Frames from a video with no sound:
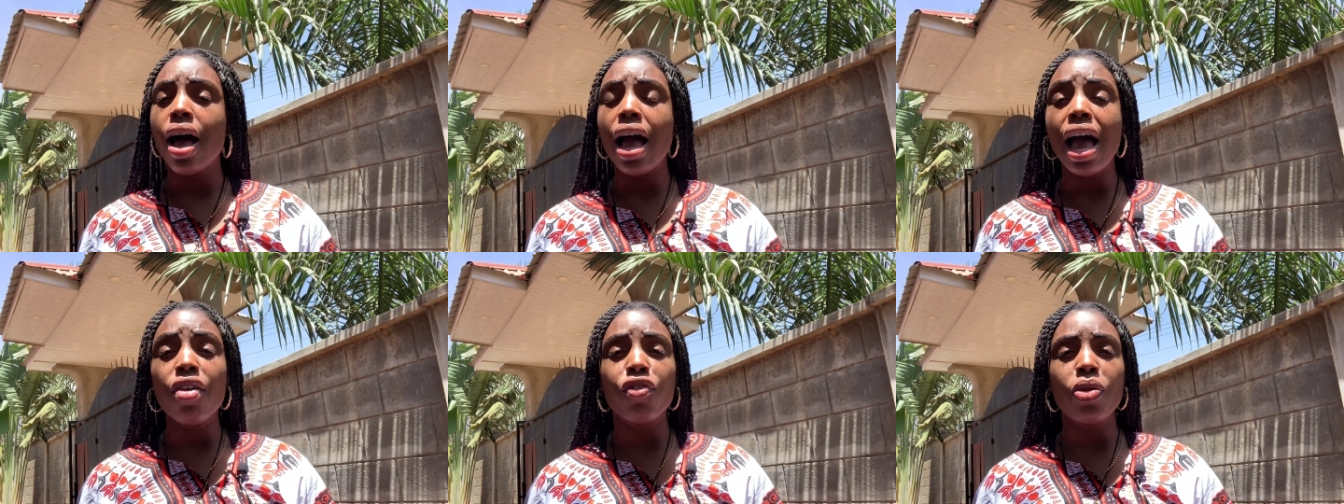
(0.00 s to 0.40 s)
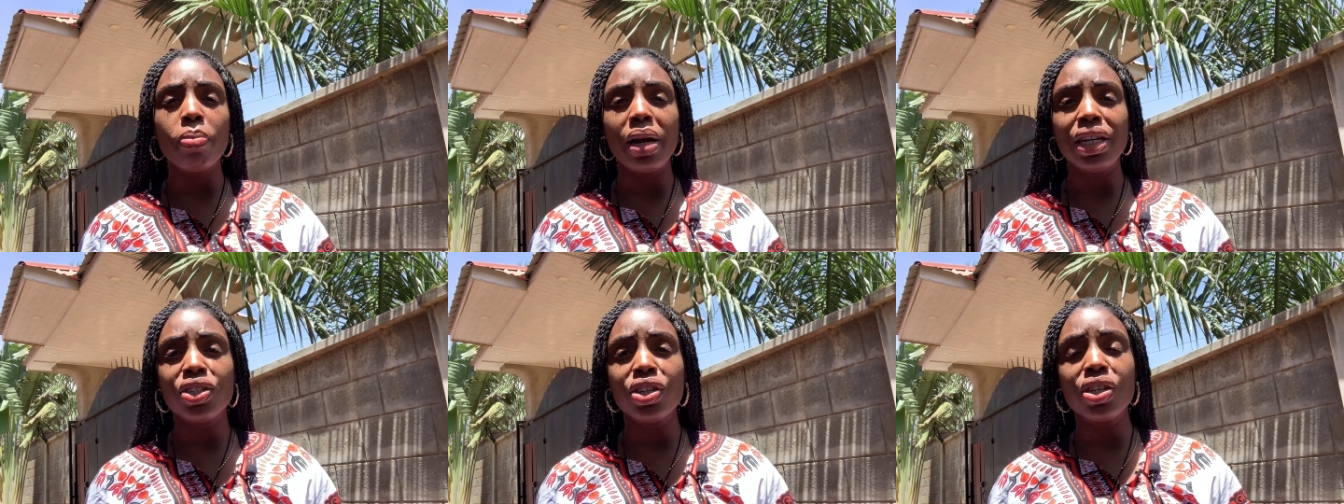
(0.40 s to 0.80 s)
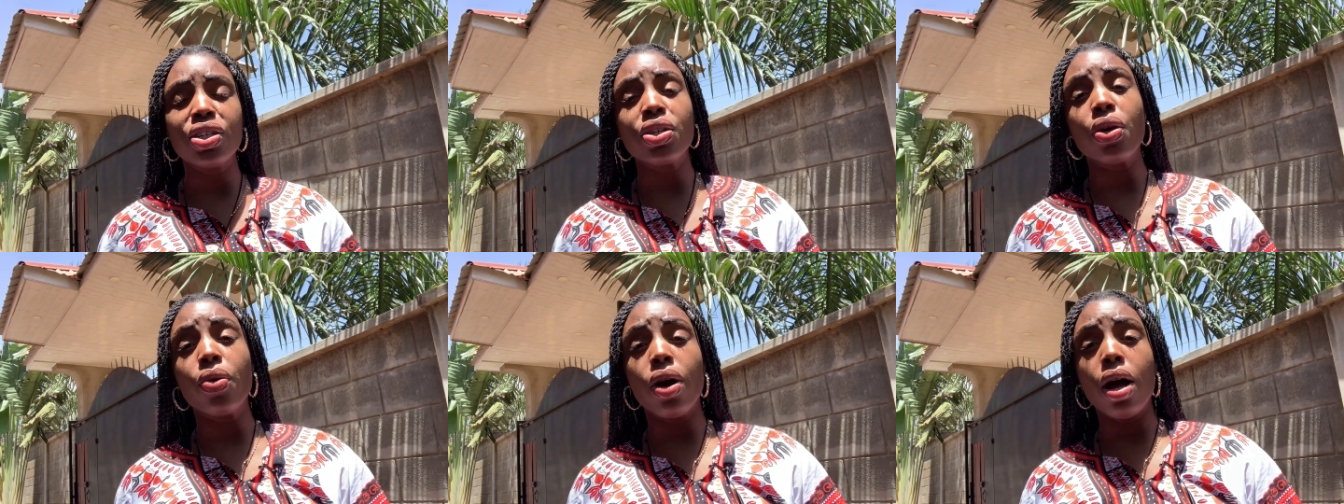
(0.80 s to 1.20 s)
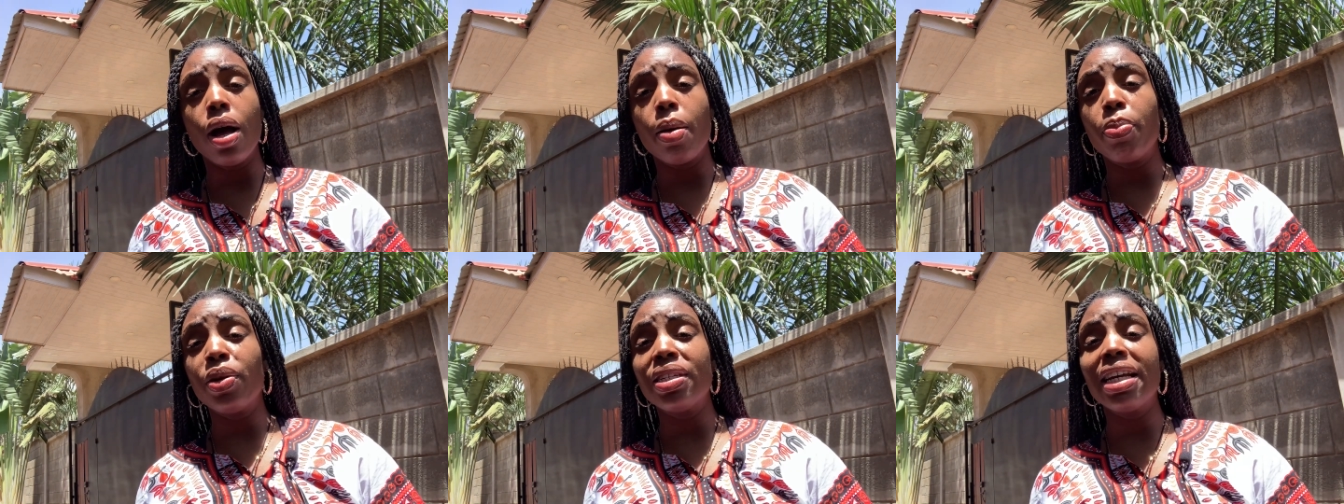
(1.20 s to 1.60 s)
affirmations uh,
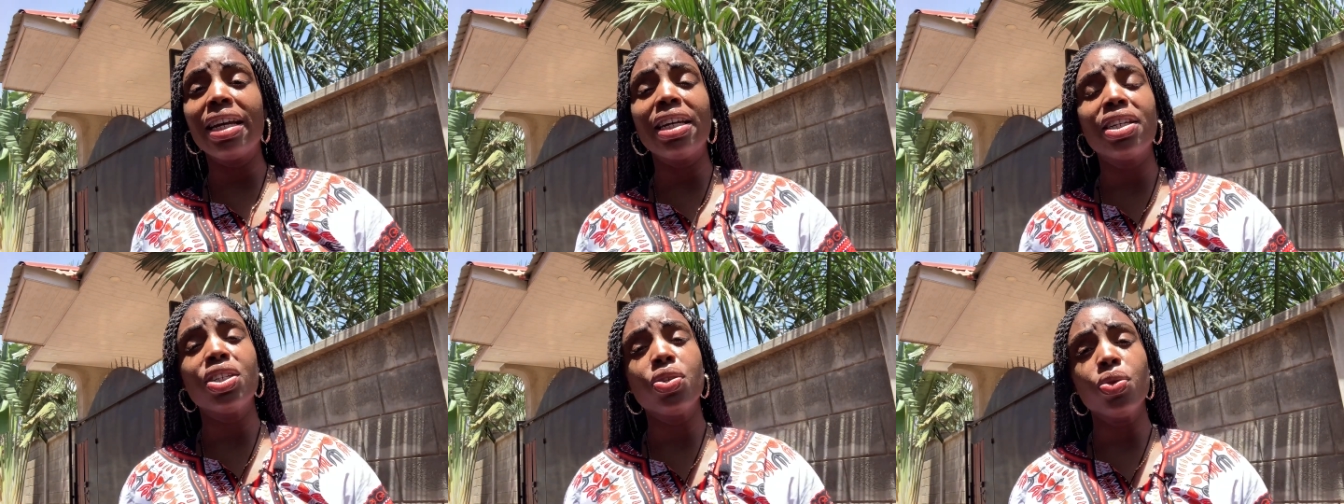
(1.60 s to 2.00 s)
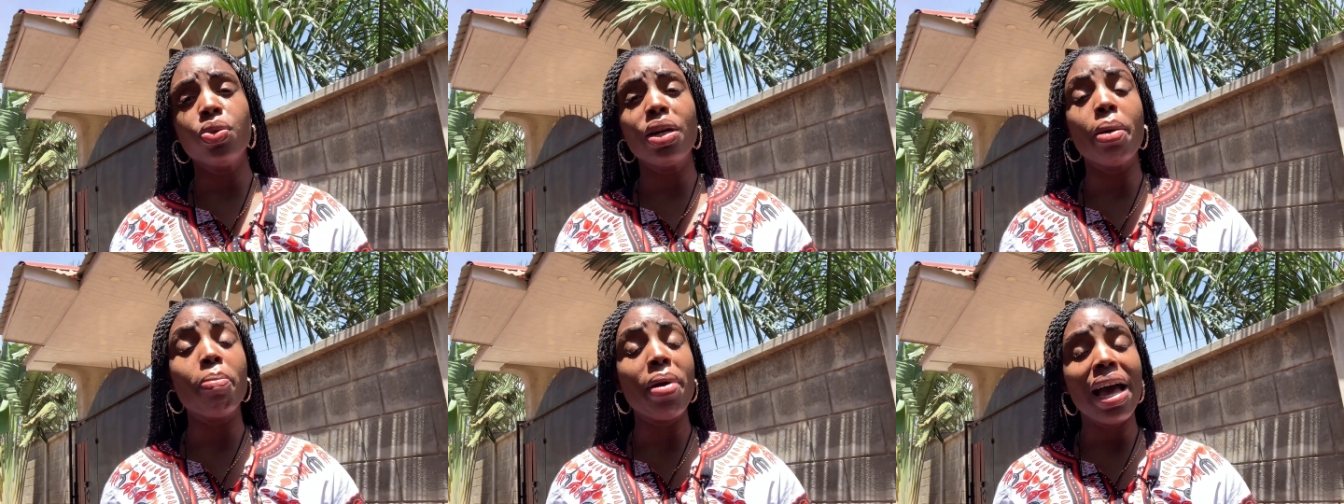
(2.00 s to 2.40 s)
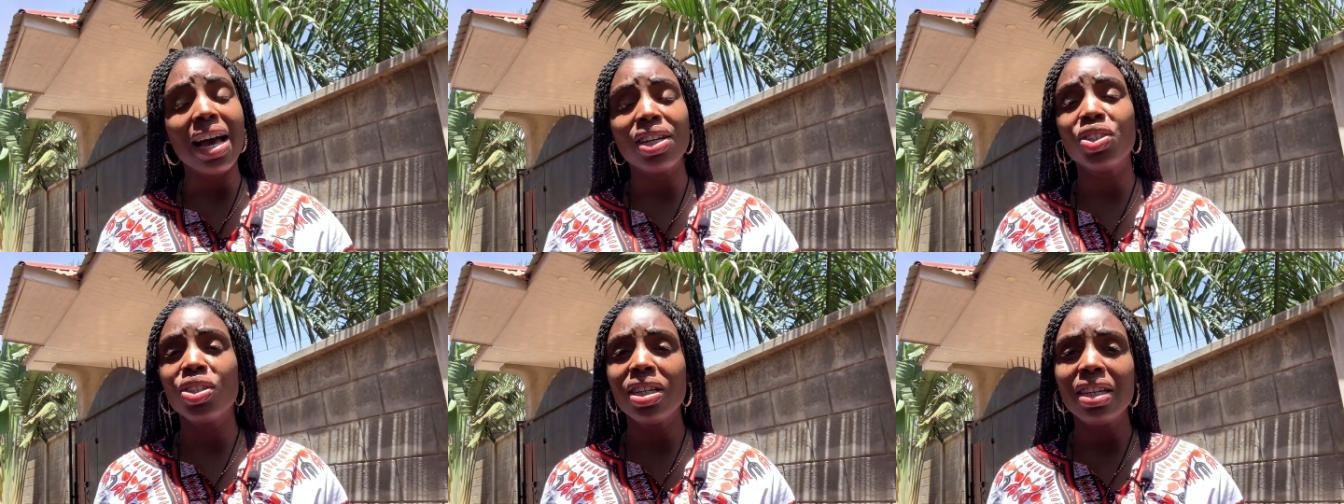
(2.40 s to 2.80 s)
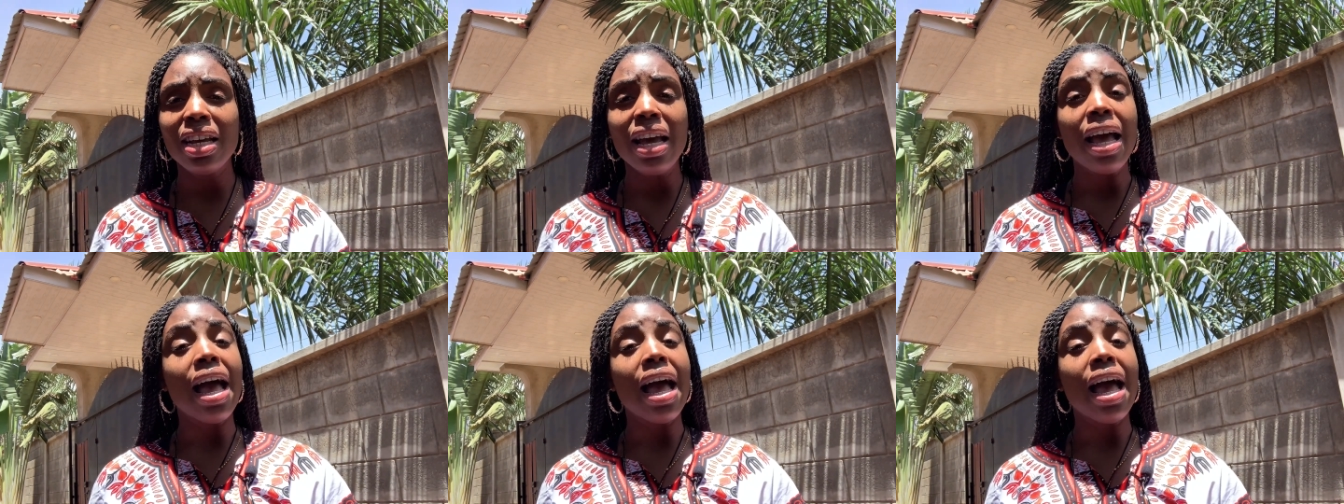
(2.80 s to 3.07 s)
pertaining to compassion,